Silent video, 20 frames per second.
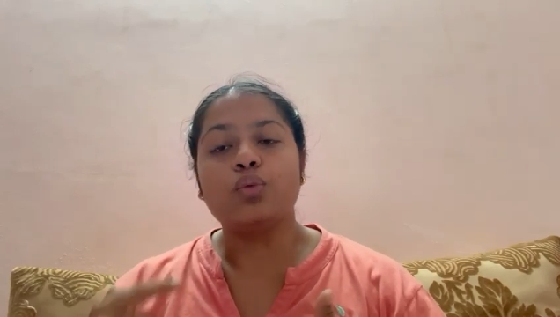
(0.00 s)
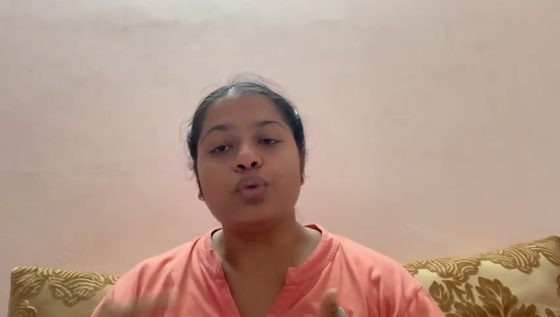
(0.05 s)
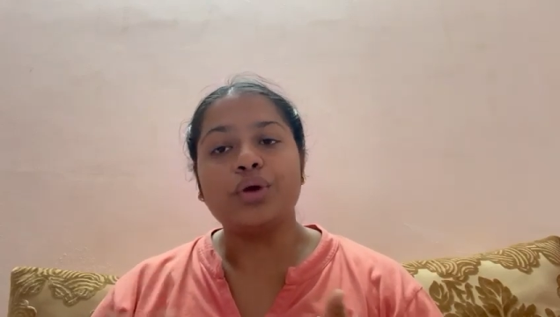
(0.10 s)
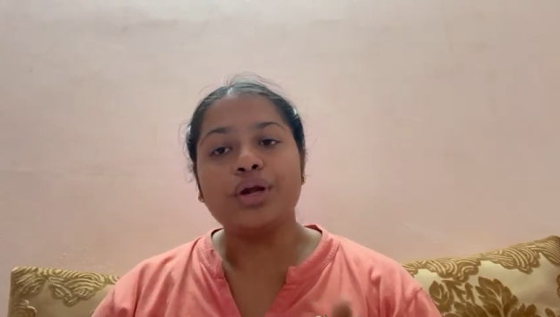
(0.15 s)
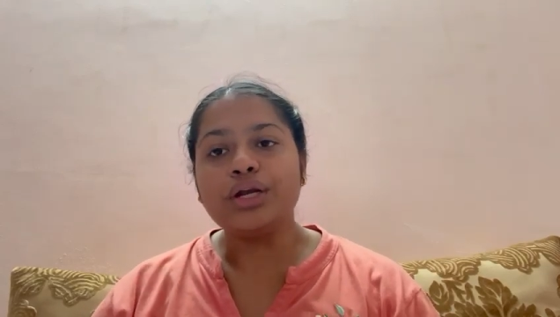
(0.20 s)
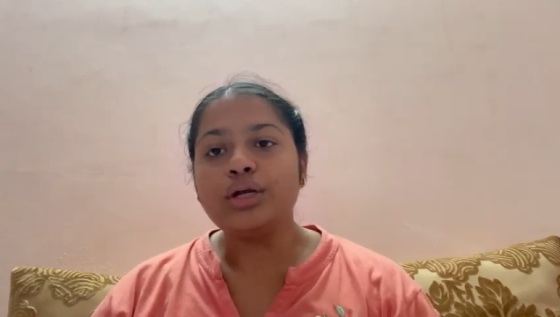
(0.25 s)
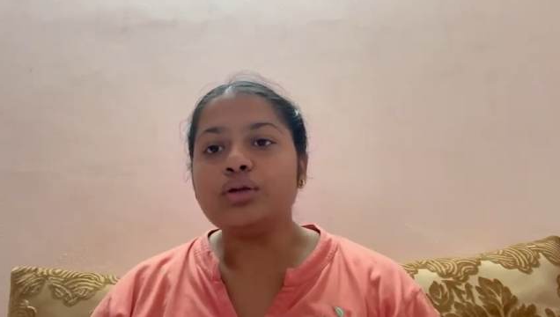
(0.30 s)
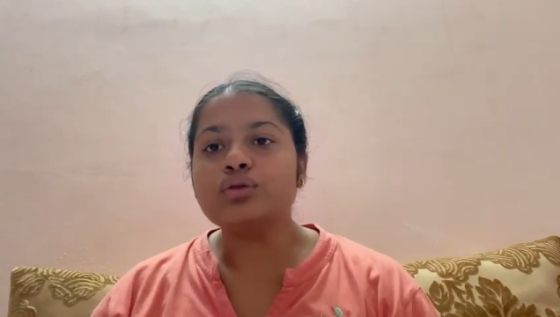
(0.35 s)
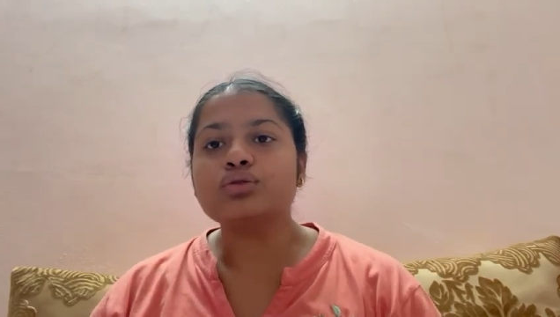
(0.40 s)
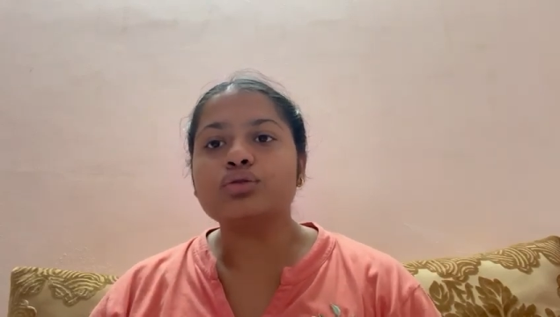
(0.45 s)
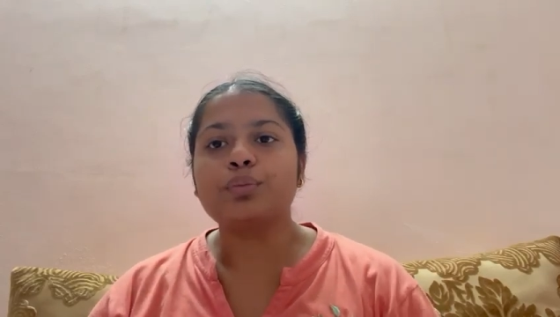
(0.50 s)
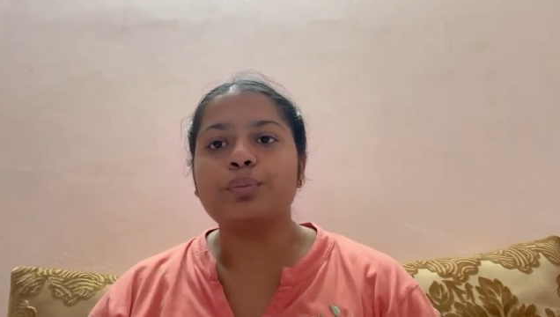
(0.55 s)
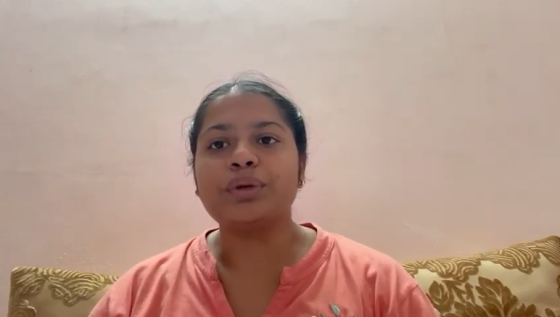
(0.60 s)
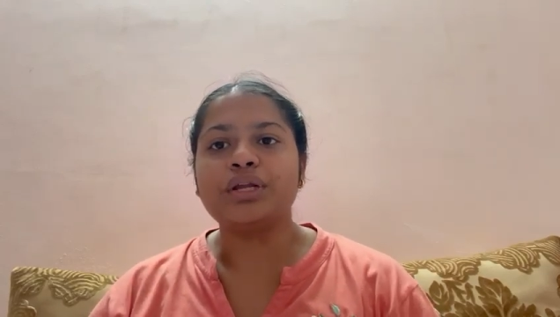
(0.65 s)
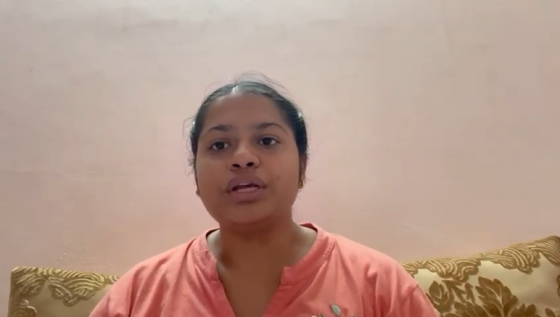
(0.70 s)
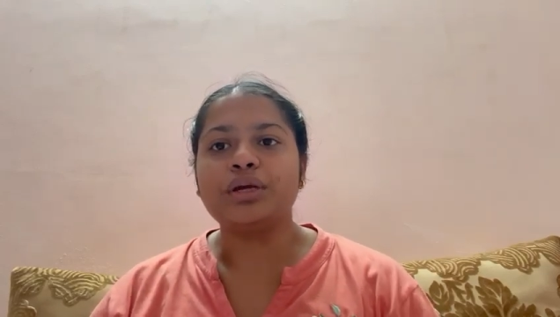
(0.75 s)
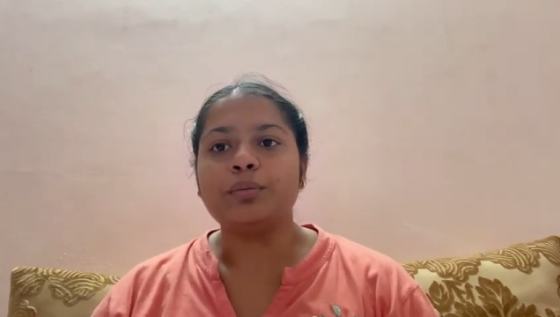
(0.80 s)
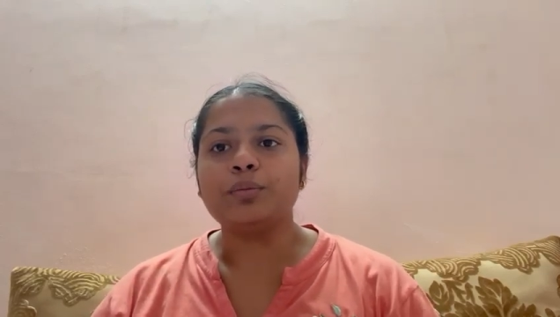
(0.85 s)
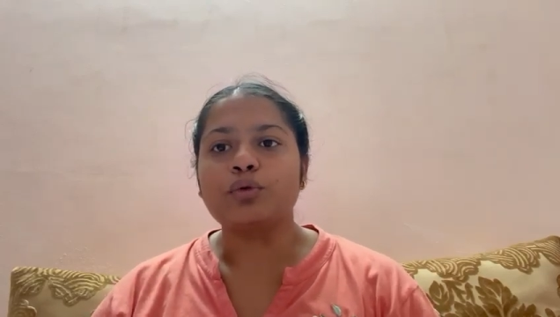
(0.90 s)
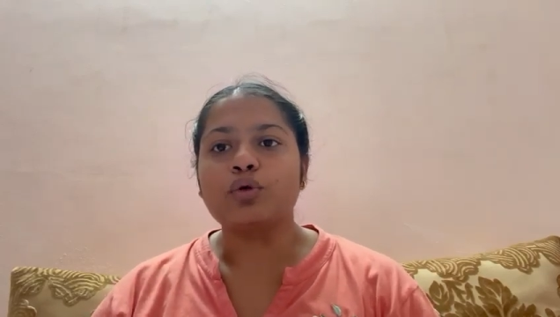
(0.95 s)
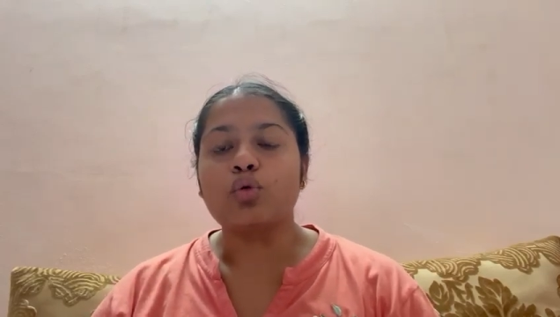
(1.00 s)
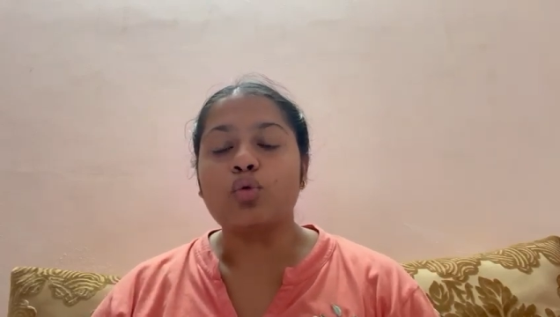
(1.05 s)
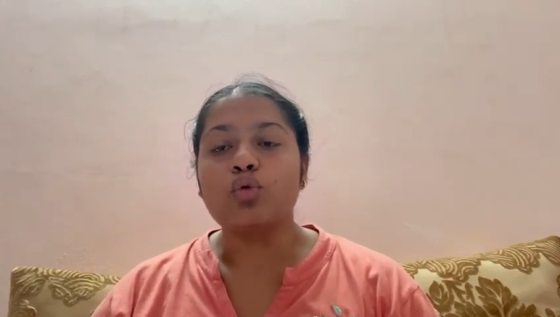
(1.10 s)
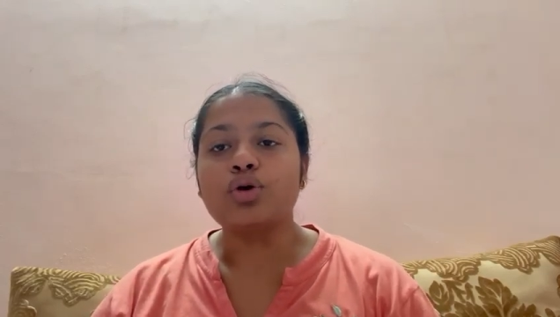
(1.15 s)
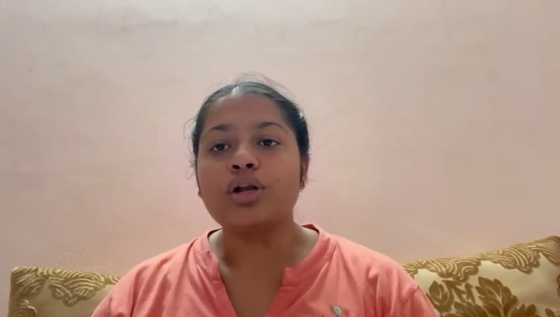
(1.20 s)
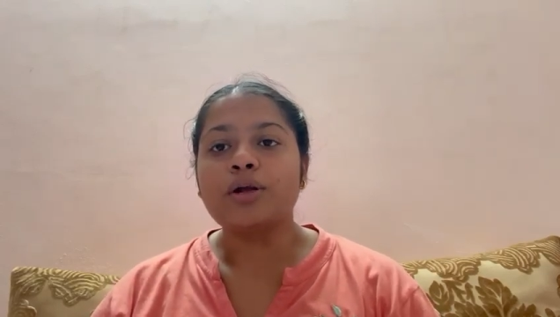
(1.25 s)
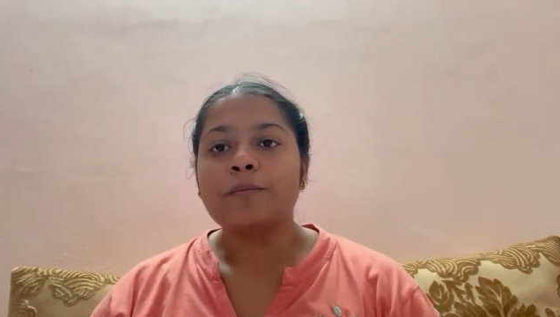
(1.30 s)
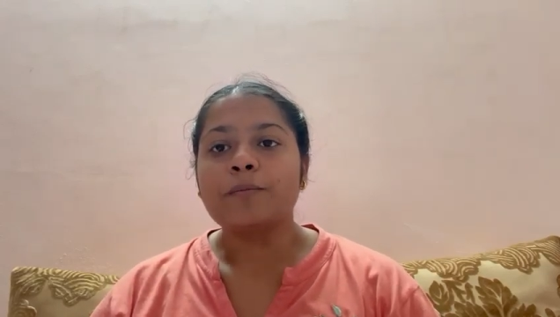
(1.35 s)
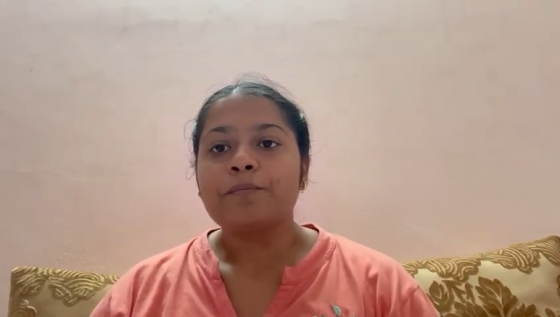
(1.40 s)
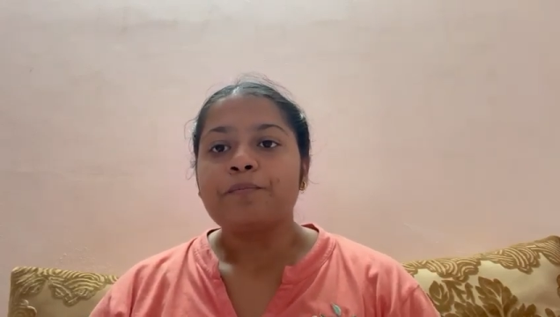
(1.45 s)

went to Supreme Court.